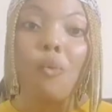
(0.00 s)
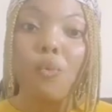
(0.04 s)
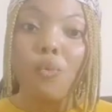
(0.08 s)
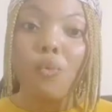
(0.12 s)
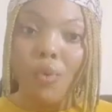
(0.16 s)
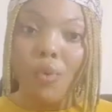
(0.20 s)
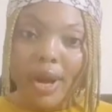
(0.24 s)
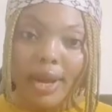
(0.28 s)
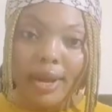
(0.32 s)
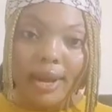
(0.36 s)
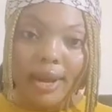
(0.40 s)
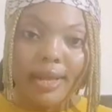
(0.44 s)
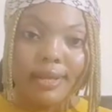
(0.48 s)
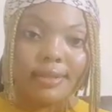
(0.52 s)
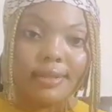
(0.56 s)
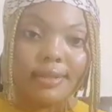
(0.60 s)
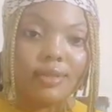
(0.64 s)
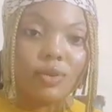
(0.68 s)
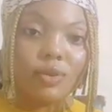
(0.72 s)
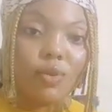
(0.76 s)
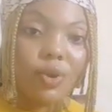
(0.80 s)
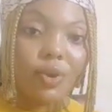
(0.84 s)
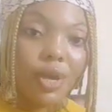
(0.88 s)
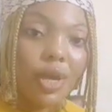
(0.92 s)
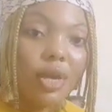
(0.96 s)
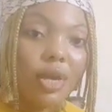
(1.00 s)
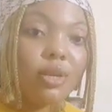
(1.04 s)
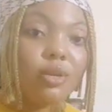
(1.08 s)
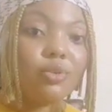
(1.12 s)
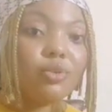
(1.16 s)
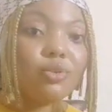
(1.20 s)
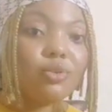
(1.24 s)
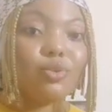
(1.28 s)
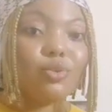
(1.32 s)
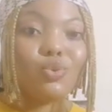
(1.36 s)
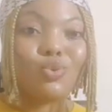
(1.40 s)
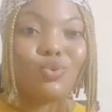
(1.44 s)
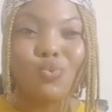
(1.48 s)
redness. Okay,
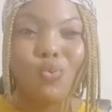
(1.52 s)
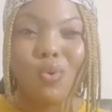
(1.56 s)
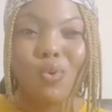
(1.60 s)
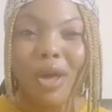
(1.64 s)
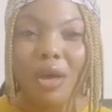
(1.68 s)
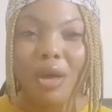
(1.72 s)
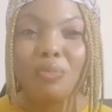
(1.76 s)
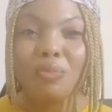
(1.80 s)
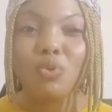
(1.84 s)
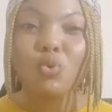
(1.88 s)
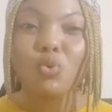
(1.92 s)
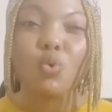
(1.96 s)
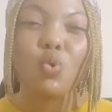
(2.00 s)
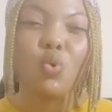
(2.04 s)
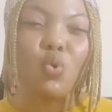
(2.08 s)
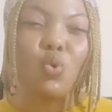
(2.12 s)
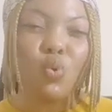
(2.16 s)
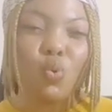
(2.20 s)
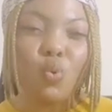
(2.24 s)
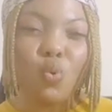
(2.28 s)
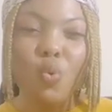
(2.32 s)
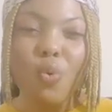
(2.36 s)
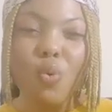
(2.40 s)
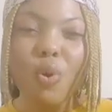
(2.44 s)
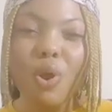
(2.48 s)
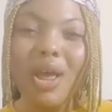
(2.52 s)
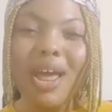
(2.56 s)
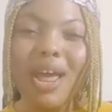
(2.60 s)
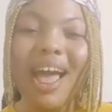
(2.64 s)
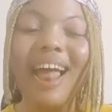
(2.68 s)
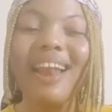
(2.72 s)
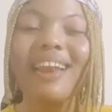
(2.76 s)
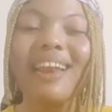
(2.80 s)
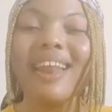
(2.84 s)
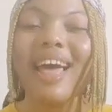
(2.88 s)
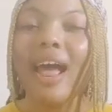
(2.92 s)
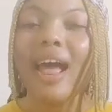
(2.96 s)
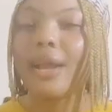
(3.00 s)
it also helps to glow
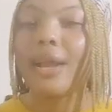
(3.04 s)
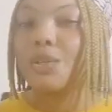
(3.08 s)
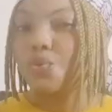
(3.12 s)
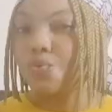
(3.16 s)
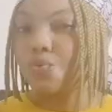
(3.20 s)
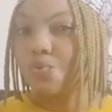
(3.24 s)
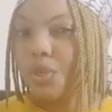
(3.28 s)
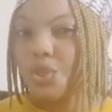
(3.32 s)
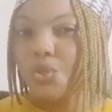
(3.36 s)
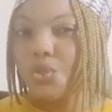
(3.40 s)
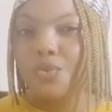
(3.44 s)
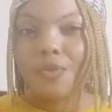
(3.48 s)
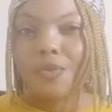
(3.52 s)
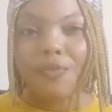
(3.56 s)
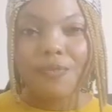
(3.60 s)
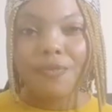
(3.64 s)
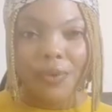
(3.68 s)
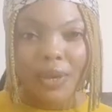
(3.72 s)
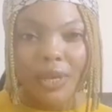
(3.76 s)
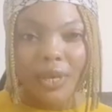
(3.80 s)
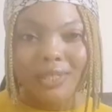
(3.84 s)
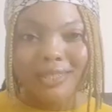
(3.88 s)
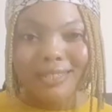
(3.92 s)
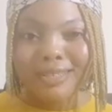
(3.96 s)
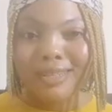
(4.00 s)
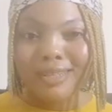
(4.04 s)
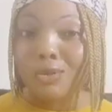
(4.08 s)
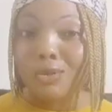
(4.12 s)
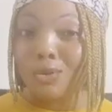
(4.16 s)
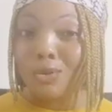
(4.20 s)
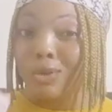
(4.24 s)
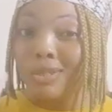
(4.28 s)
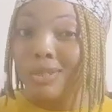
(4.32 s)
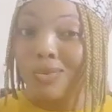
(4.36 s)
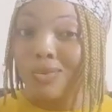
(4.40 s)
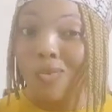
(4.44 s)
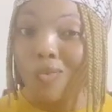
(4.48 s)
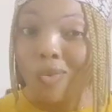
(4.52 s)
and hydrate your face. It
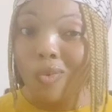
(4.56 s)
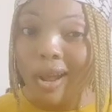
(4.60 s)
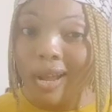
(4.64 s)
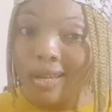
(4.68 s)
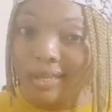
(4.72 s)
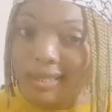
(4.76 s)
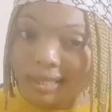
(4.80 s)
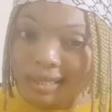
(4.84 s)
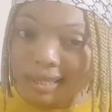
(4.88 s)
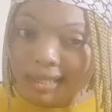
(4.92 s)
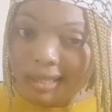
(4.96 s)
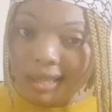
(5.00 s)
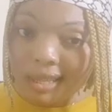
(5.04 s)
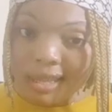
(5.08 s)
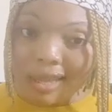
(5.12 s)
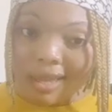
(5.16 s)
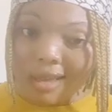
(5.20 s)
doesn't white.